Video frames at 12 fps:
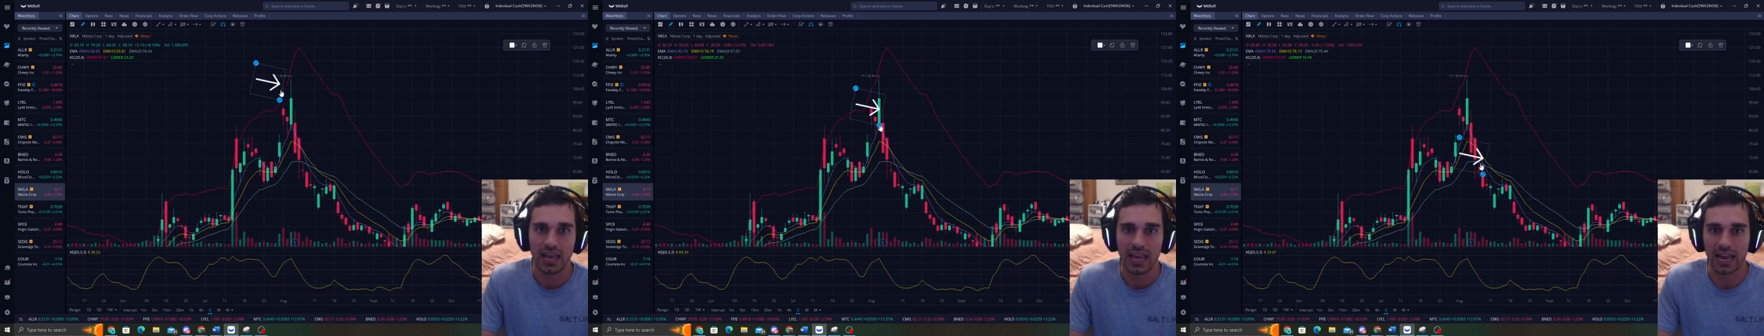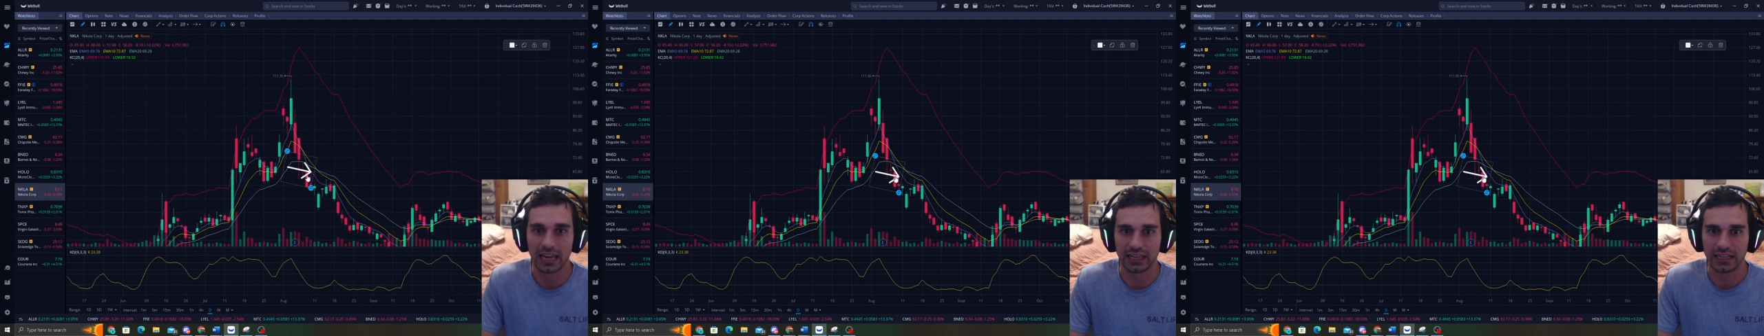
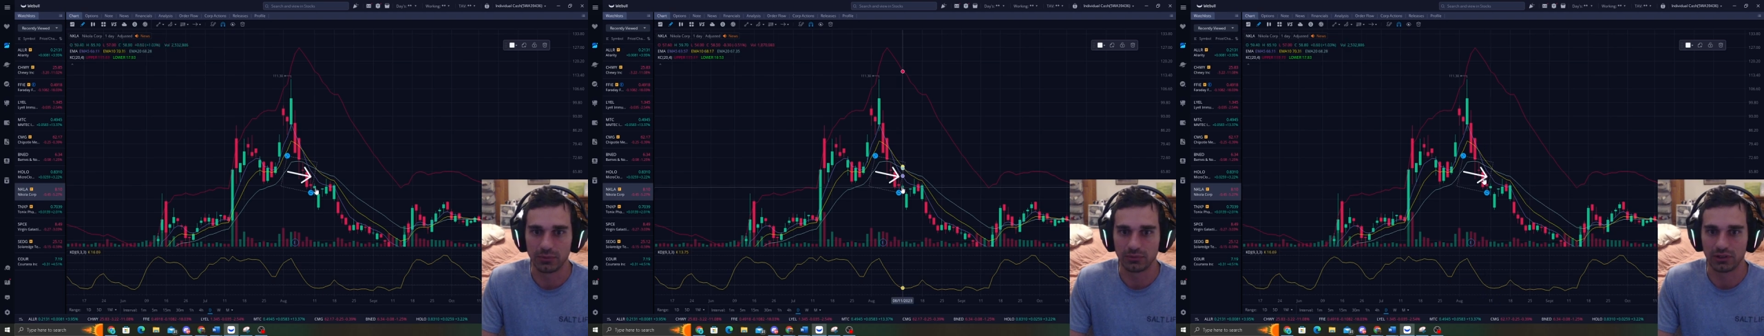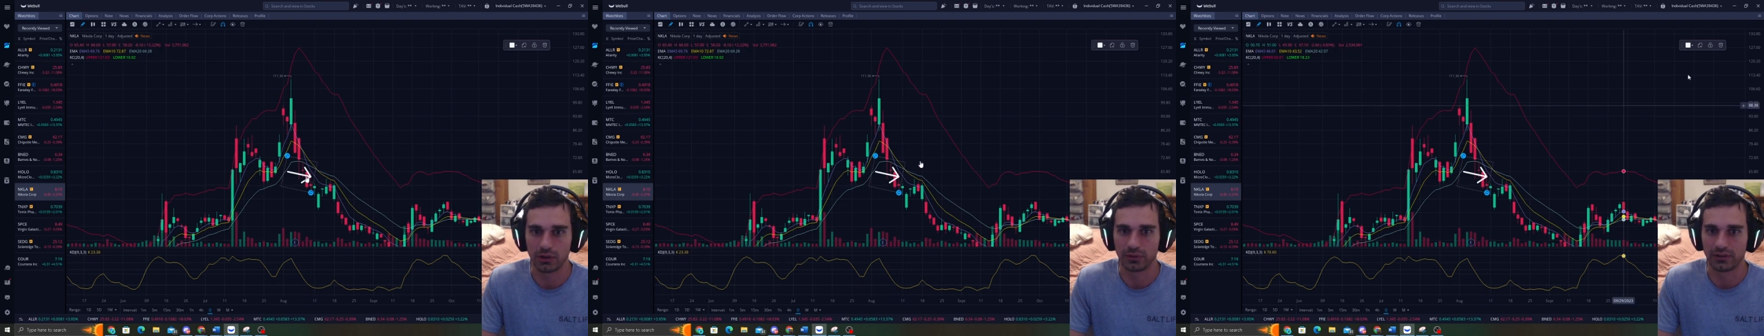and keeps
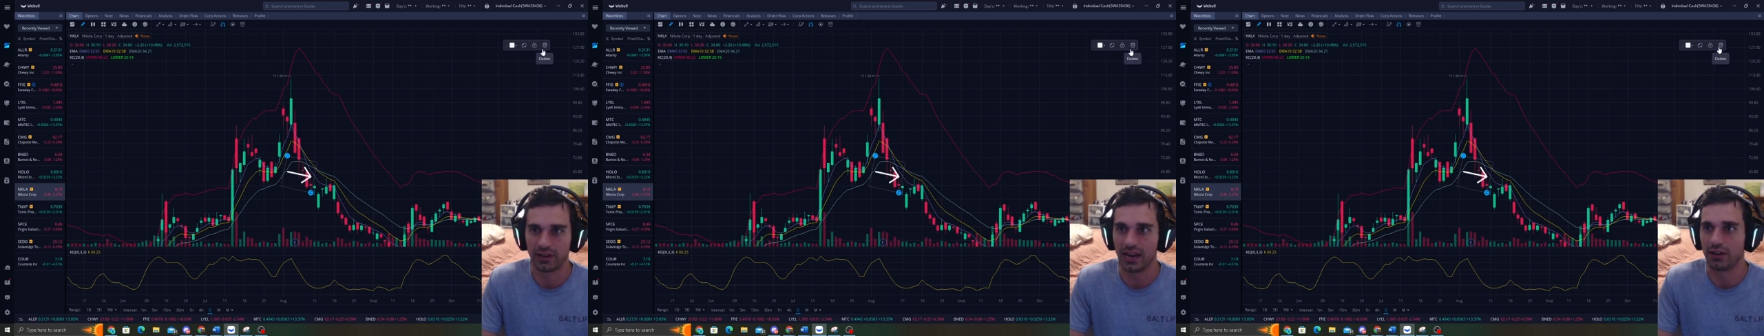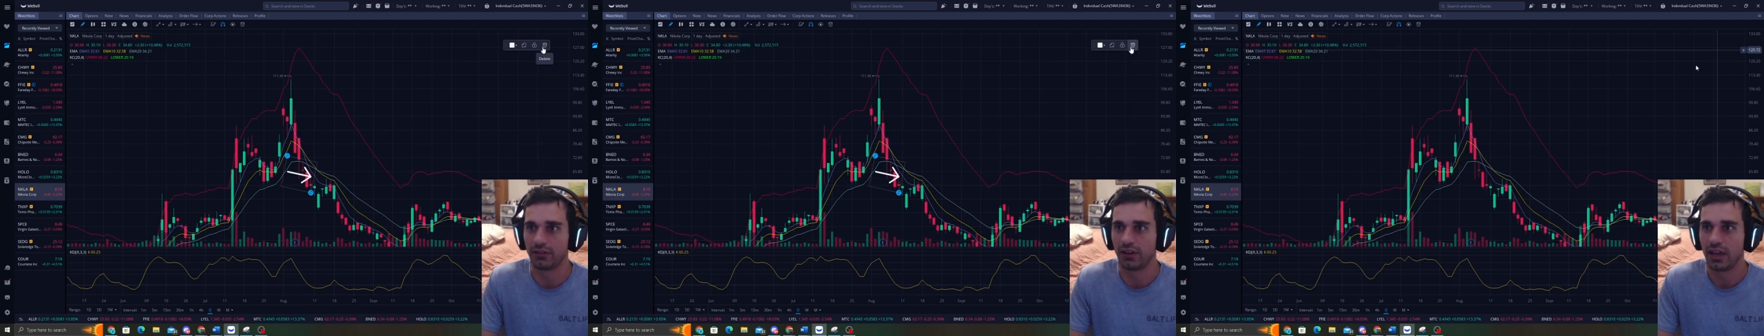going
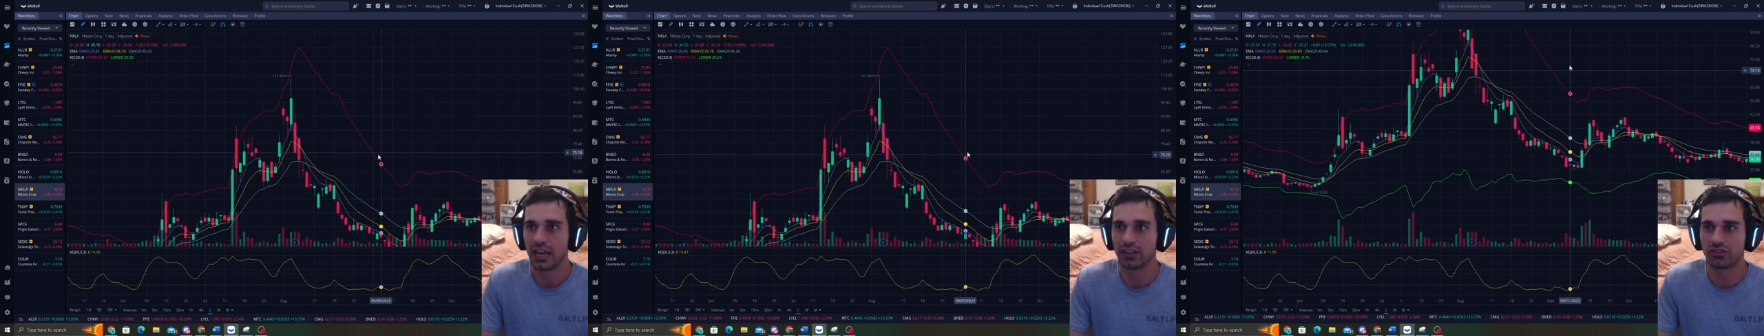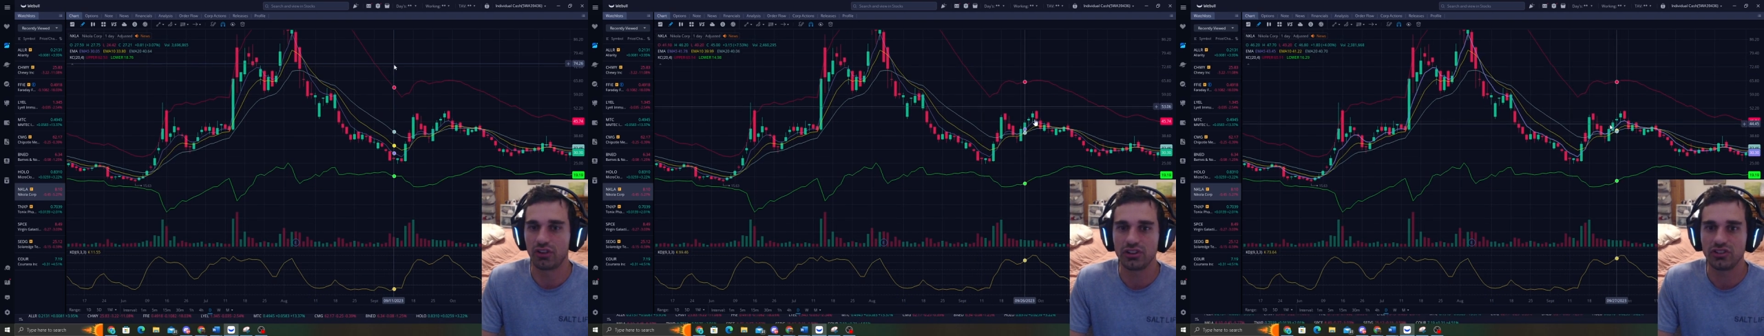down.
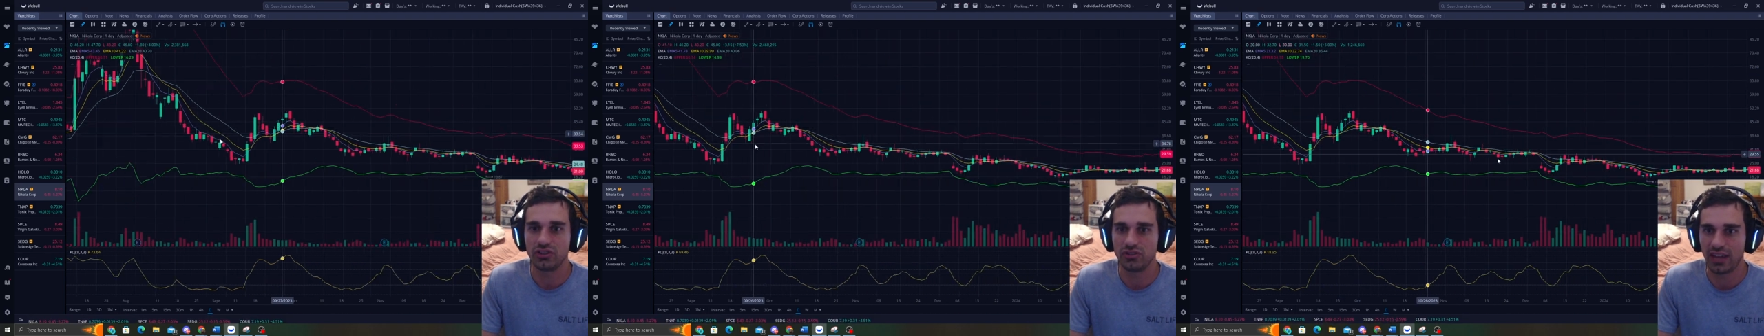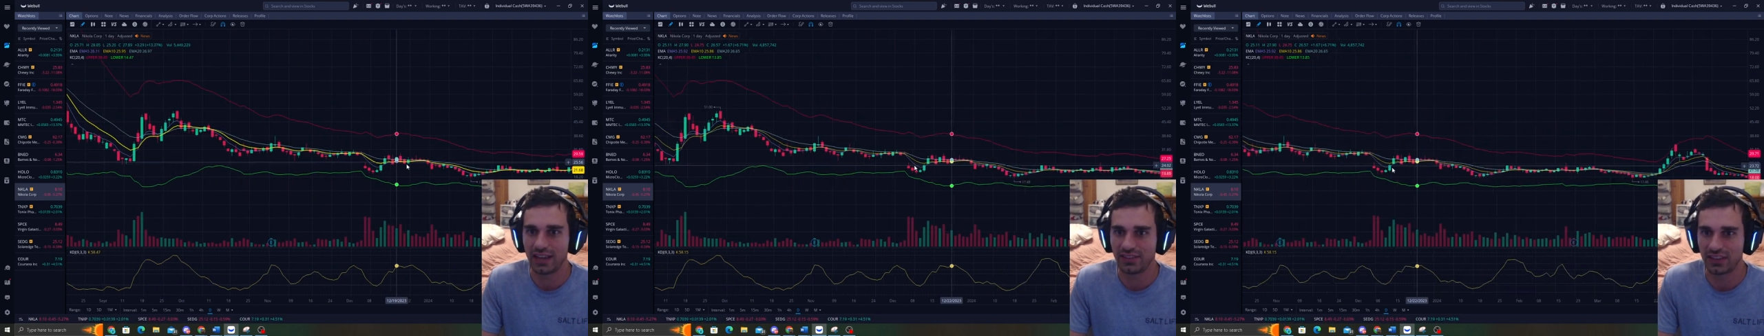As long as you
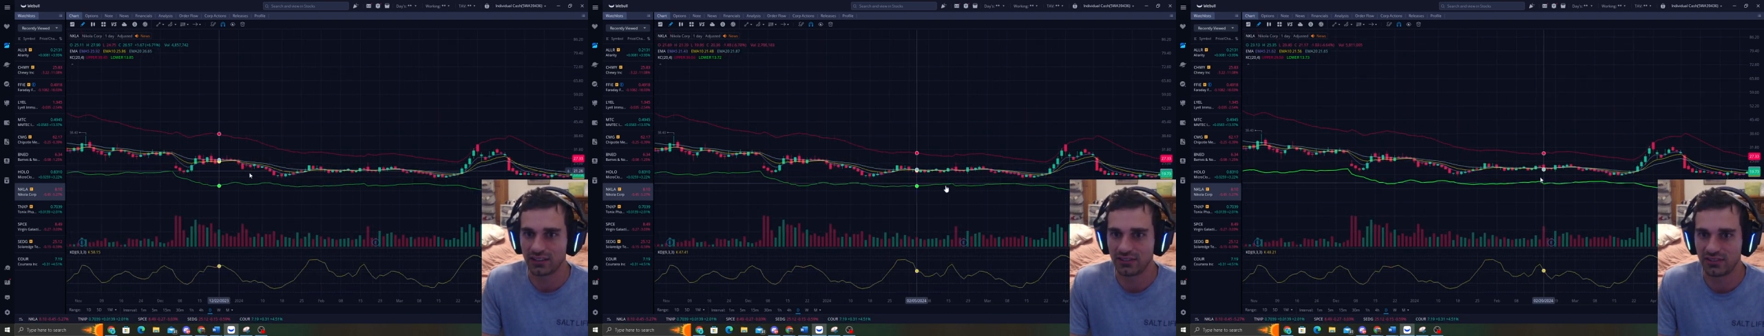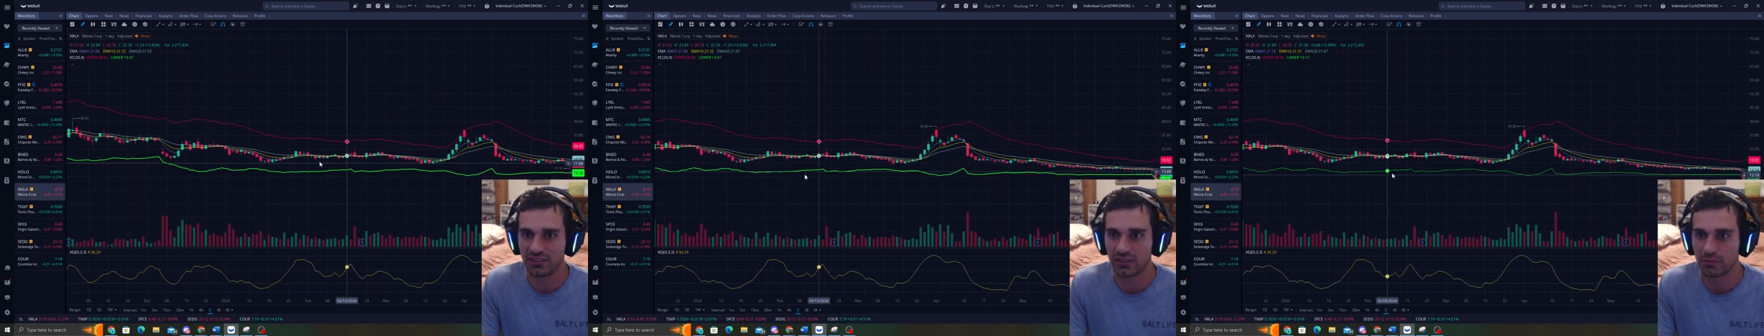take the
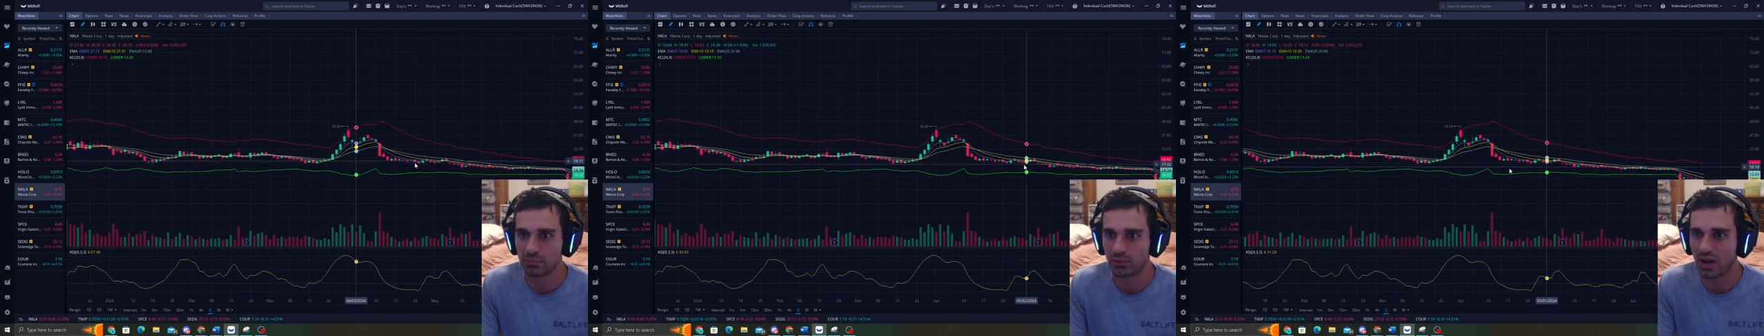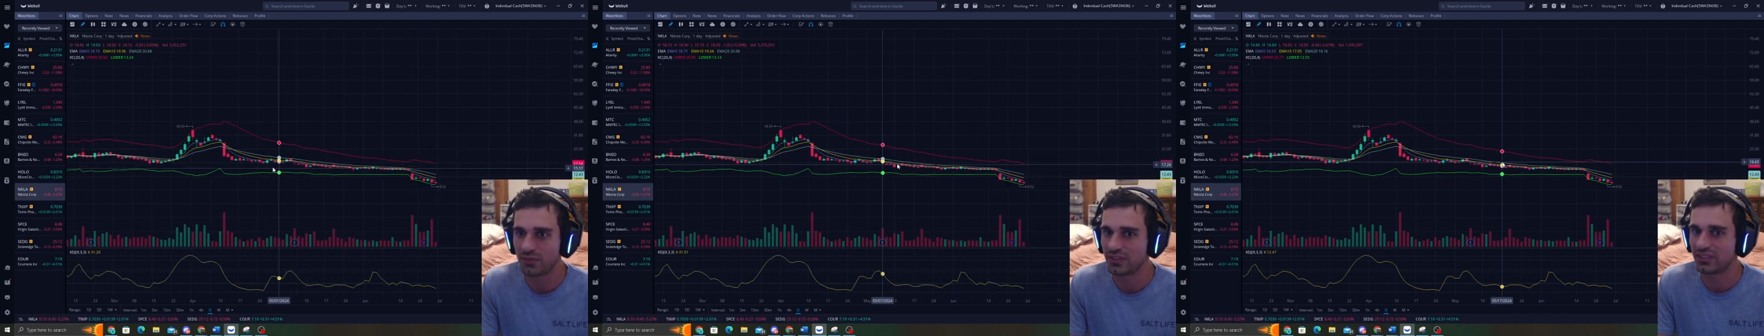consistent
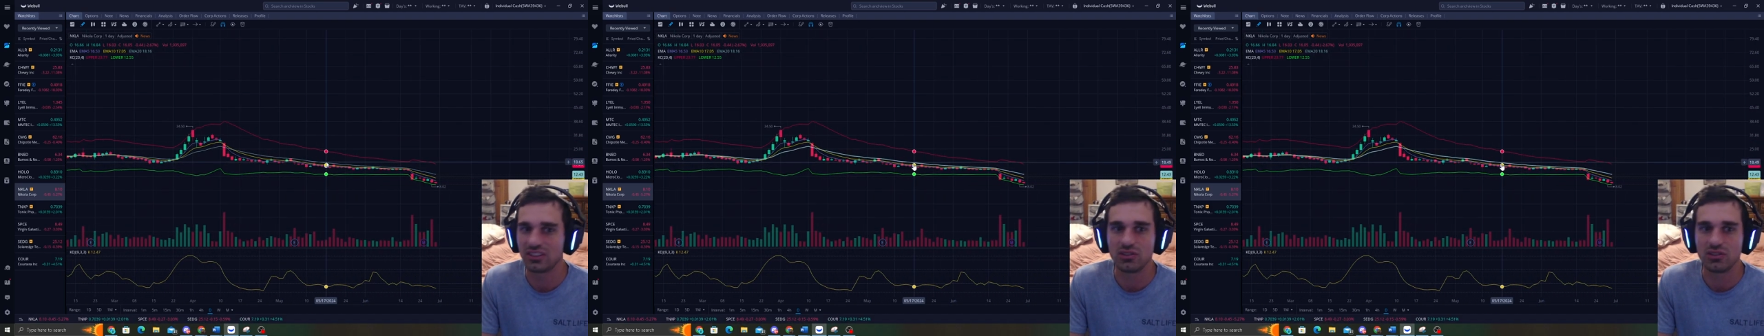profits,